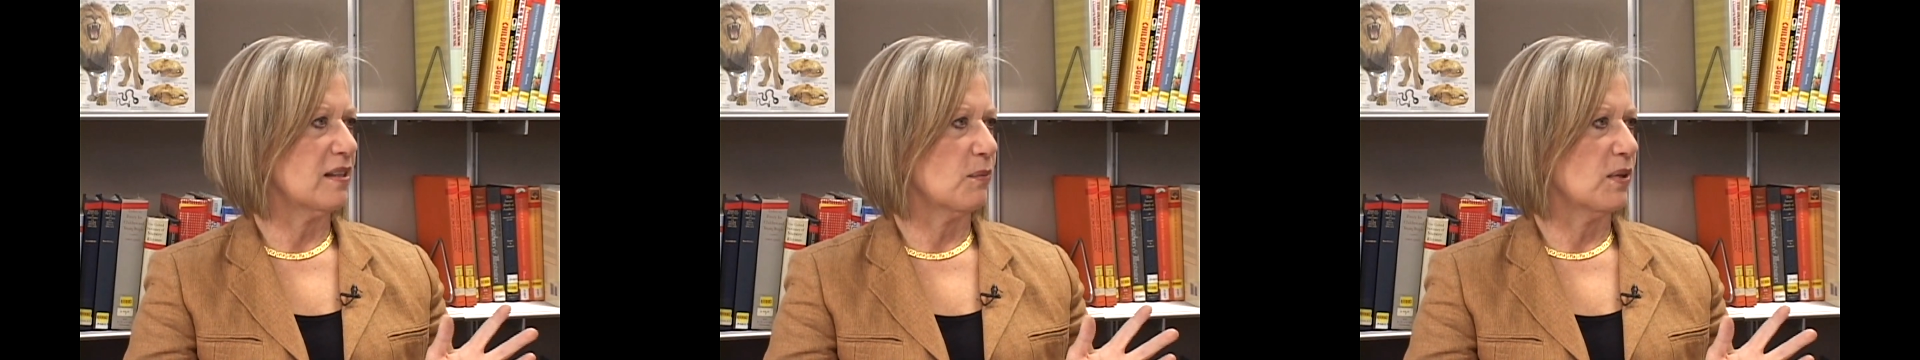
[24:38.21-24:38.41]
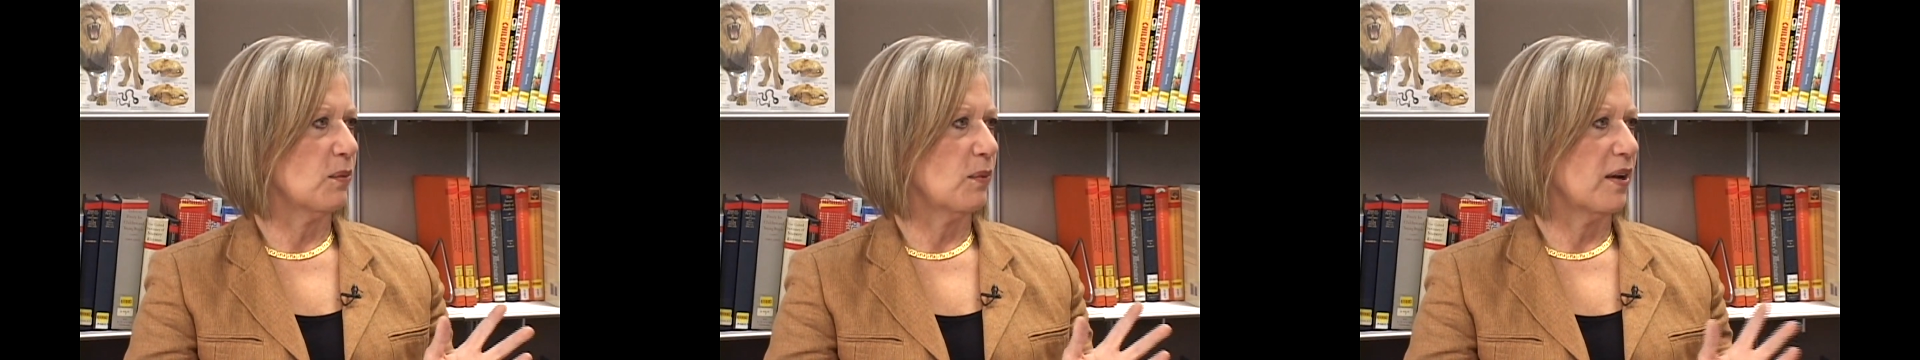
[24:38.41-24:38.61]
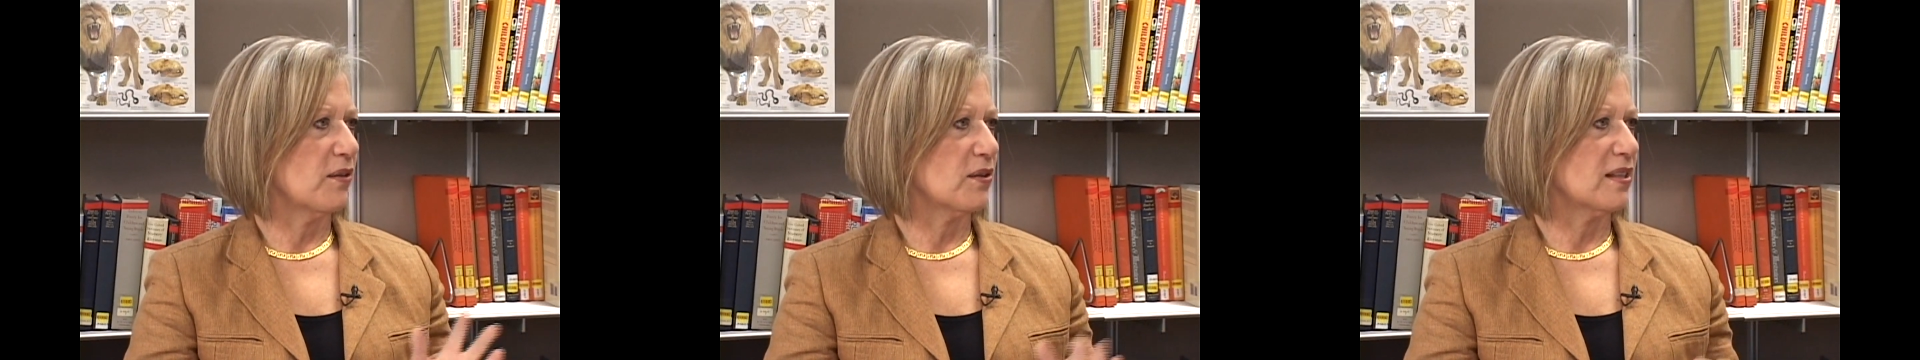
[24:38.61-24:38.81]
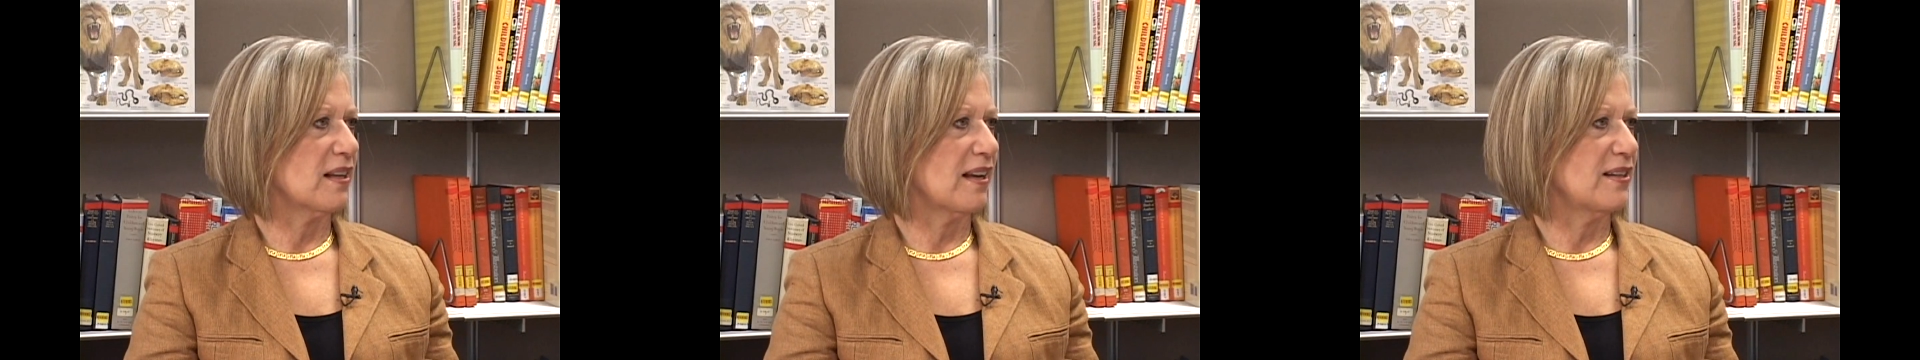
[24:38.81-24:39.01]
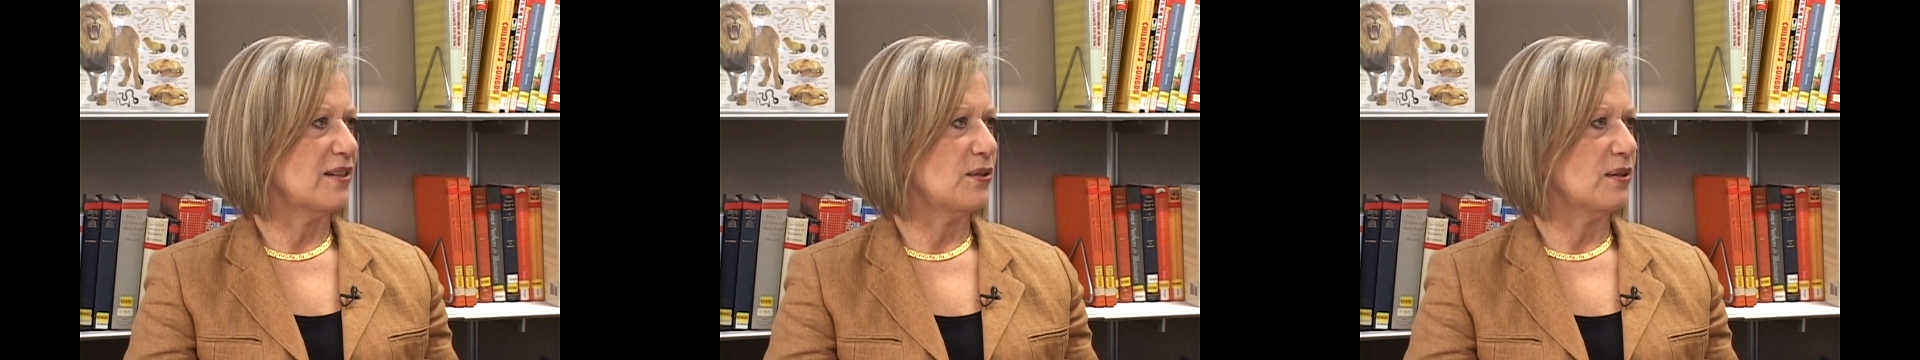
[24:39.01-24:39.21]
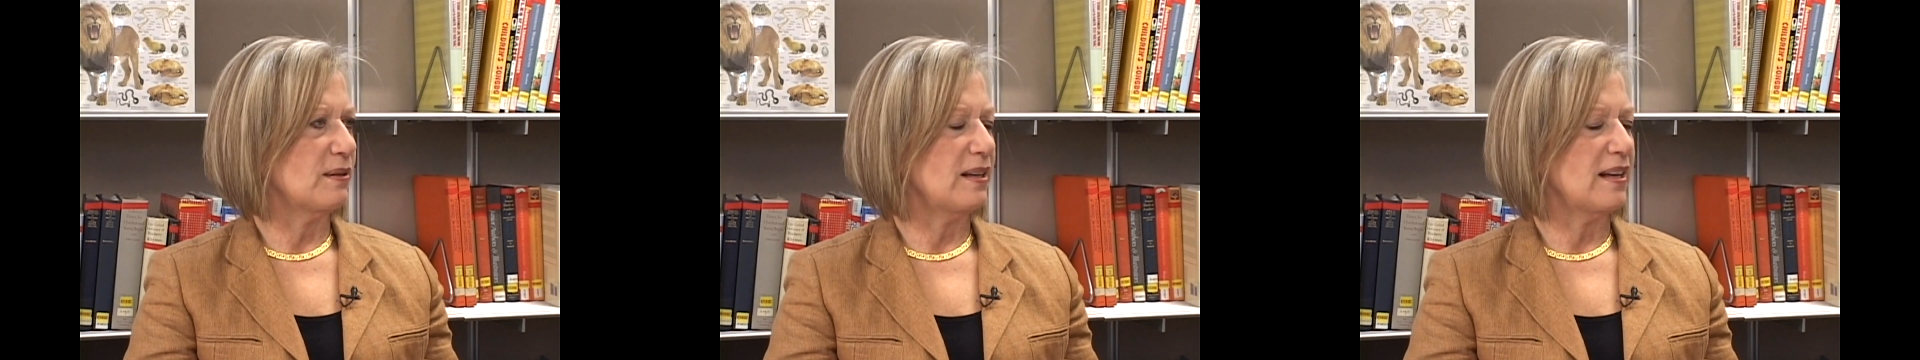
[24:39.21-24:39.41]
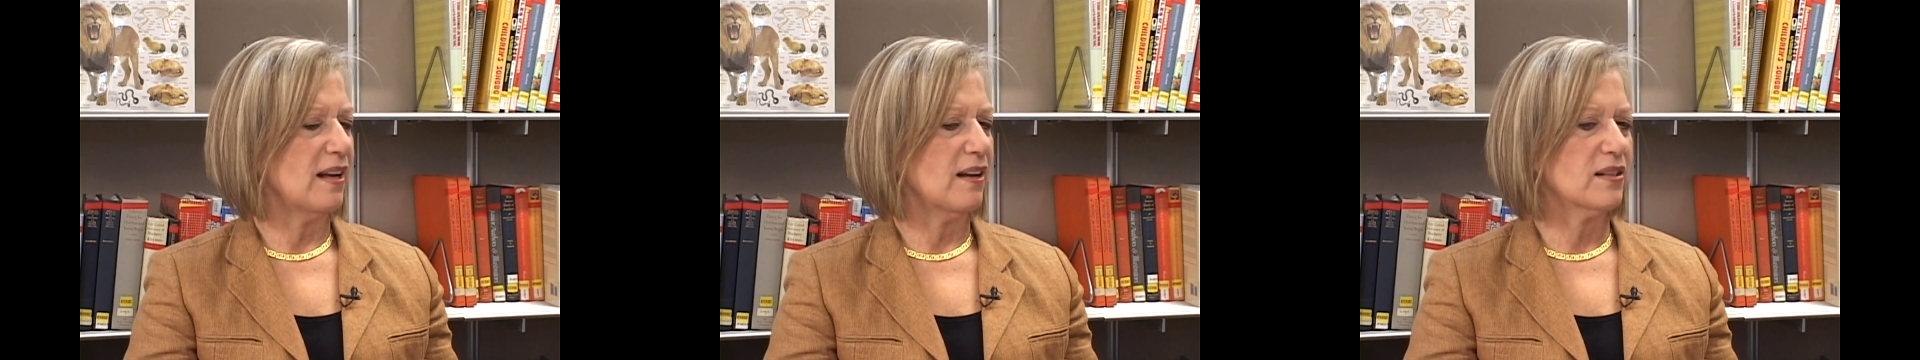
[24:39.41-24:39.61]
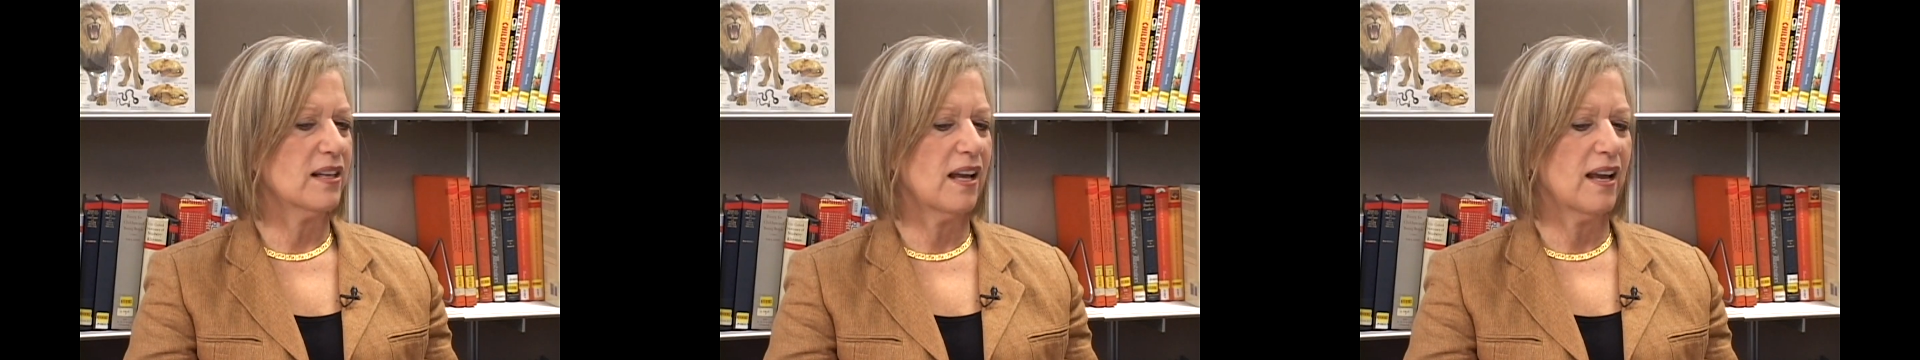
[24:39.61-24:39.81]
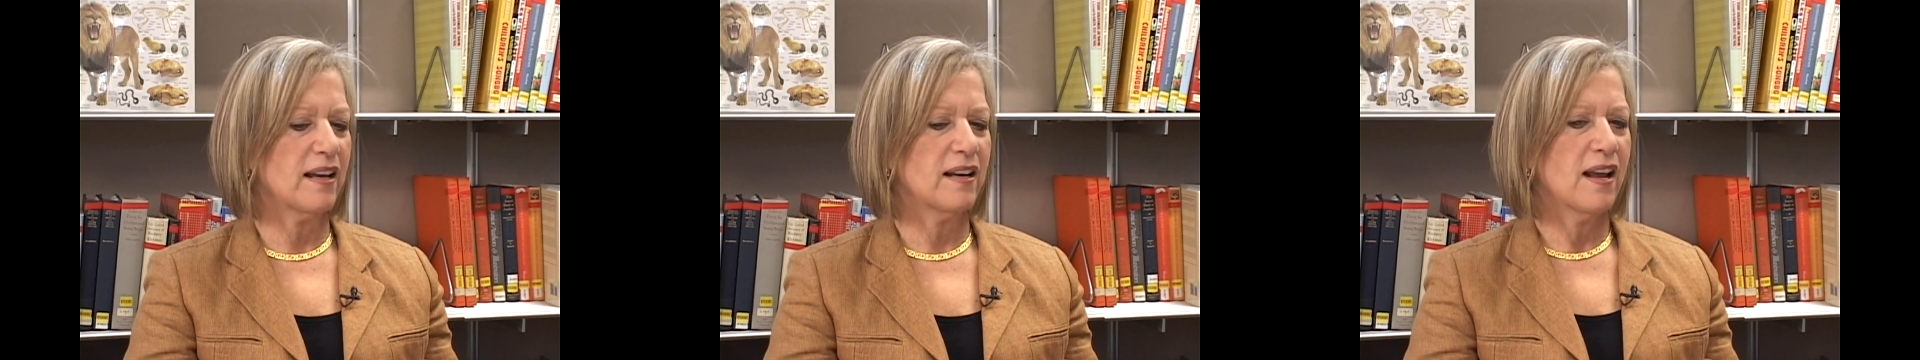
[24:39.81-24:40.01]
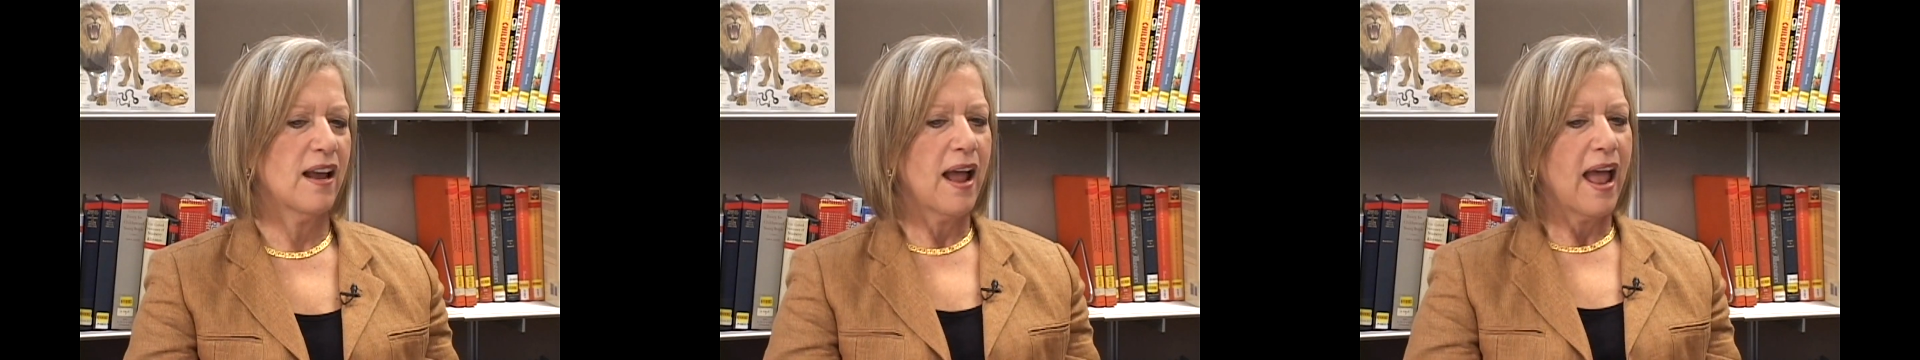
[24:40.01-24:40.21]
so when the weather's nice, you can eat outside.